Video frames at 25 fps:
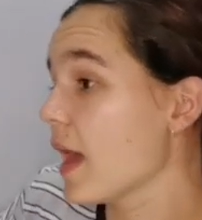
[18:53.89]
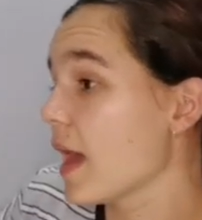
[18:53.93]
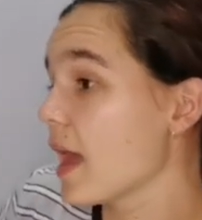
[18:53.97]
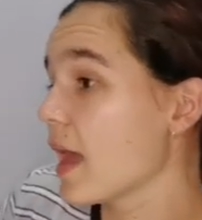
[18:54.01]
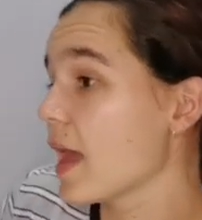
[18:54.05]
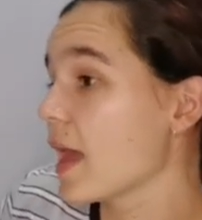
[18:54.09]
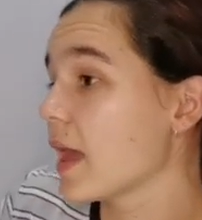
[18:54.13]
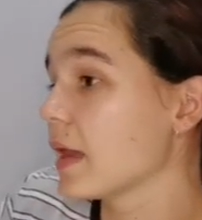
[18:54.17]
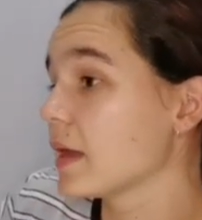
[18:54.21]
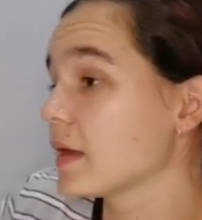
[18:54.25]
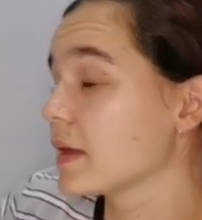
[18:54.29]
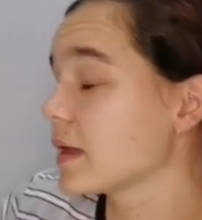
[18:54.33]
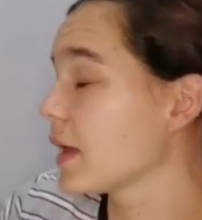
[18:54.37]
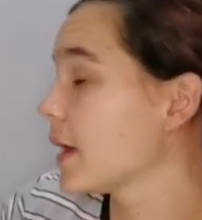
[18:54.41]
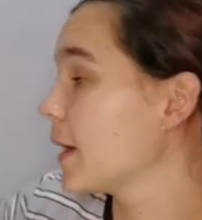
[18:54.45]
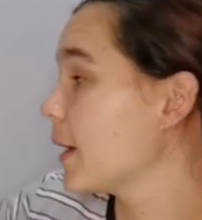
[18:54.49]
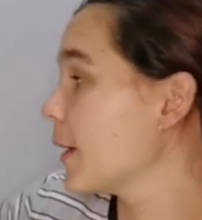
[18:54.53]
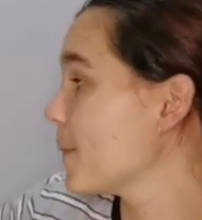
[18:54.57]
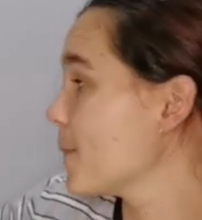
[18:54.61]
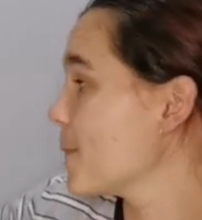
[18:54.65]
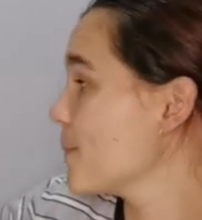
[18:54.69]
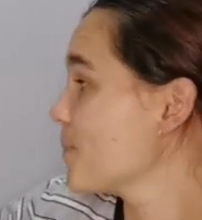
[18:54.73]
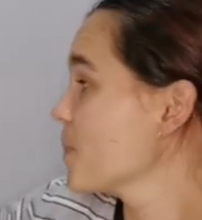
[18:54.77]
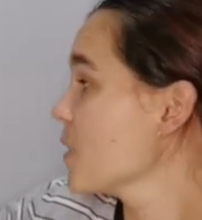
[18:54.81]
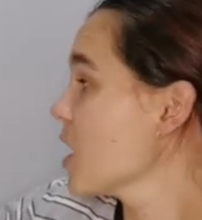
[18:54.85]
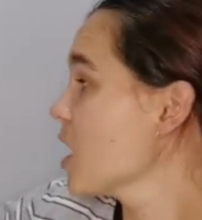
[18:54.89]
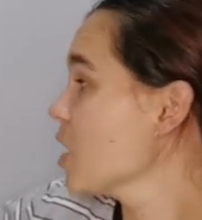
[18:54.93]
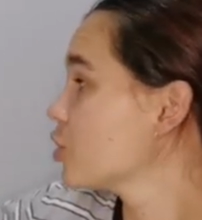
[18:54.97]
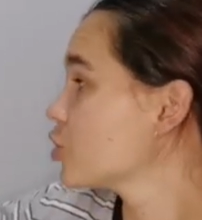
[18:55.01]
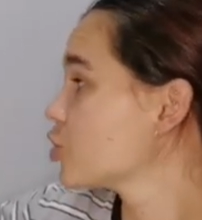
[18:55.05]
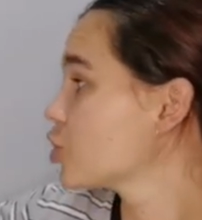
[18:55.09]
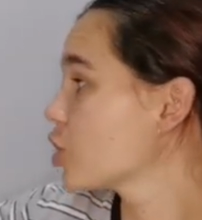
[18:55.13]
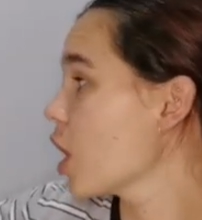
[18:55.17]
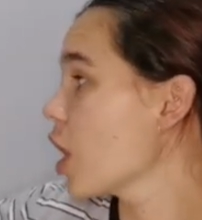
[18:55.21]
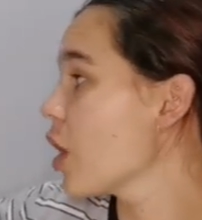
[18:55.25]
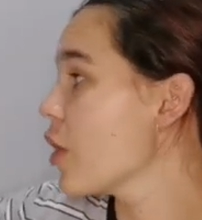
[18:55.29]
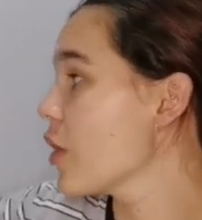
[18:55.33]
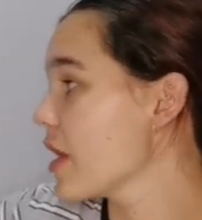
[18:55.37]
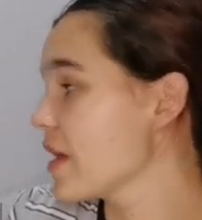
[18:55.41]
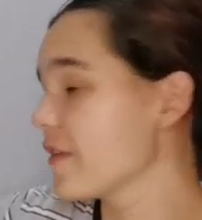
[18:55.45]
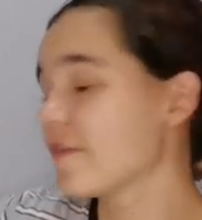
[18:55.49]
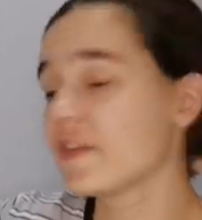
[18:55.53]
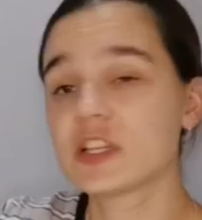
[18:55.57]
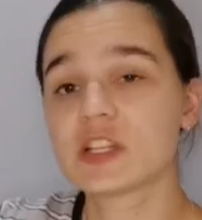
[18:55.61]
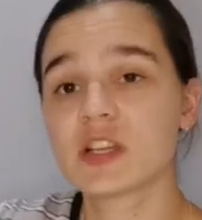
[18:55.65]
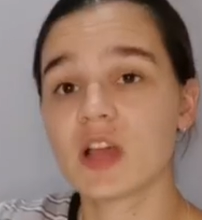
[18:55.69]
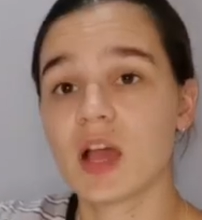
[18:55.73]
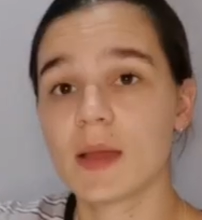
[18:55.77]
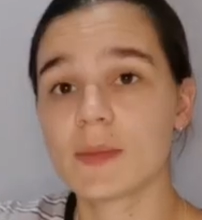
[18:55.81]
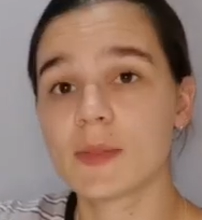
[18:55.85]
And so
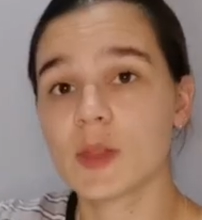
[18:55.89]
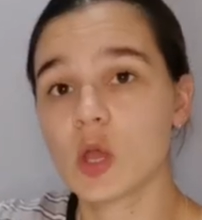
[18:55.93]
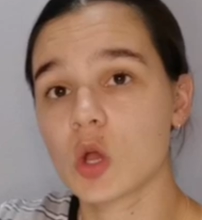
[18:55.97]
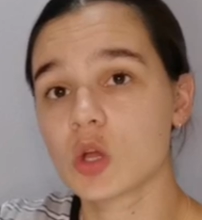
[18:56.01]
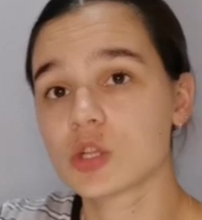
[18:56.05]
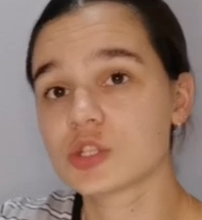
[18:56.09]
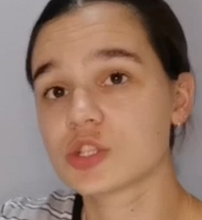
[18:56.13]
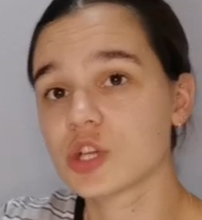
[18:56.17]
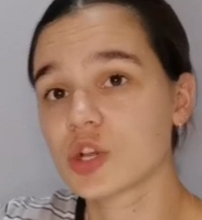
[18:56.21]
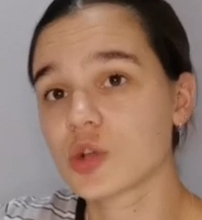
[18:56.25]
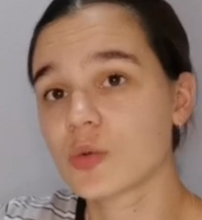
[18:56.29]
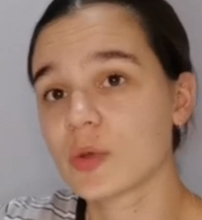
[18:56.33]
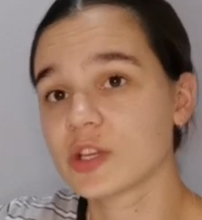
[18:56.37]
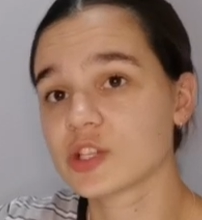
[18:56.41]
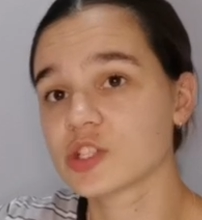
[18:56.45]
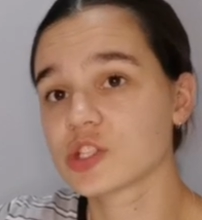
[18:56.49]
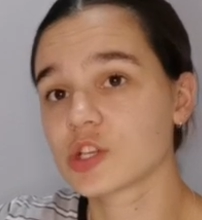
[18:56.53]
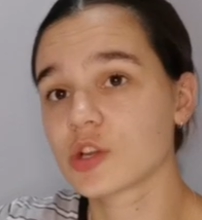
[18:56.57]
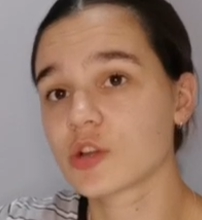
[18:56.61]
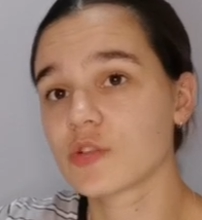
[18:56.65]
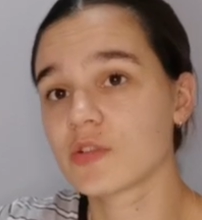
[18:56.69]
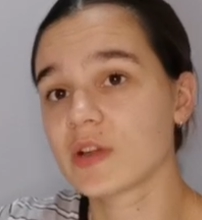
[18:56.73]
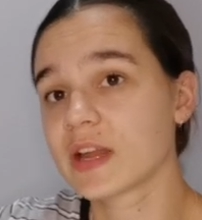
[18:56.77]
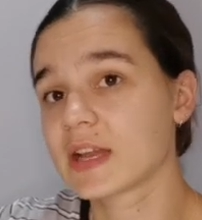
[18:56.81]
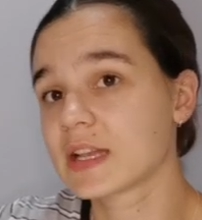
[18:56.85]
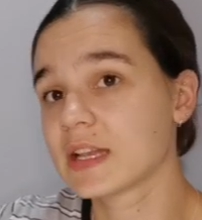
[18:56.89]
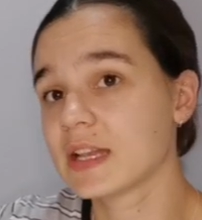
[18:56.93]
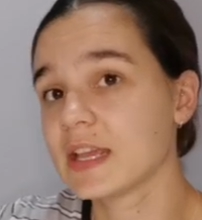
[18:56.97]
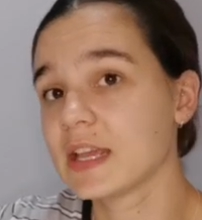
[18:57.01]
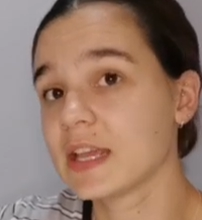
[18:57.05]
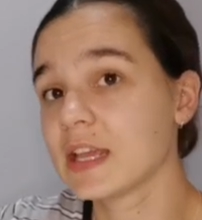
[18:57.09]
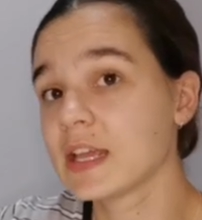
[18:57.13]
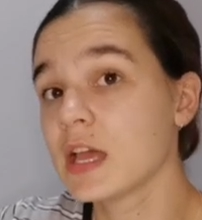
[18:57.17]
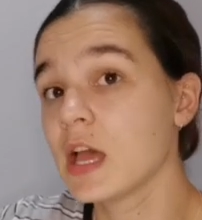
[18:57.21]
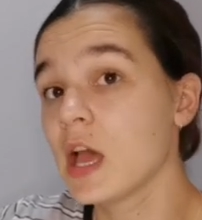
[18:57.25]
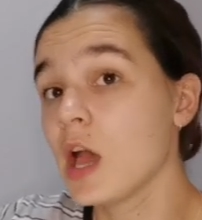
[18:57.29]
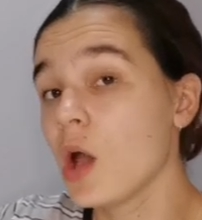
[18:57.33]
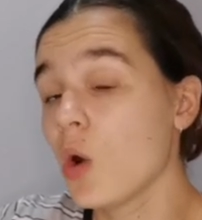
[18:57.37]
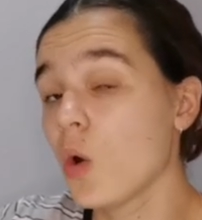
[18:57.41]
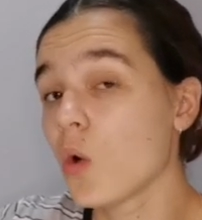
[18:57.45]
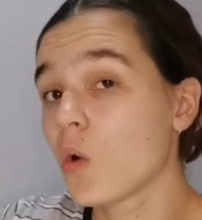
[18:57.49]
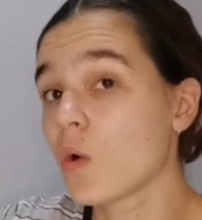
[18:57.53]
every time they answer a question correctly,